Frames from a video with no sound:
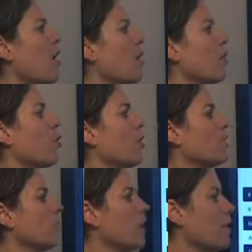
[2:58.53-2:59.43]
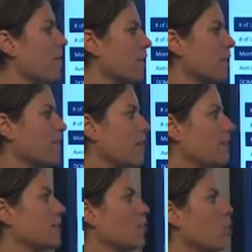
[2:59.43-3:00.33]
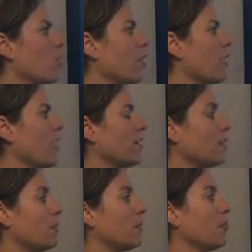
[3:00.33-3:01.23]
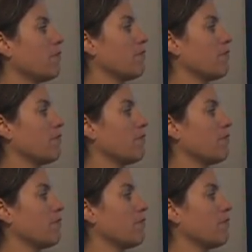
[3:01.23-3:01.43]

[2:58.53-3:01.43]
Although when you look at months of inventory, it's been pretty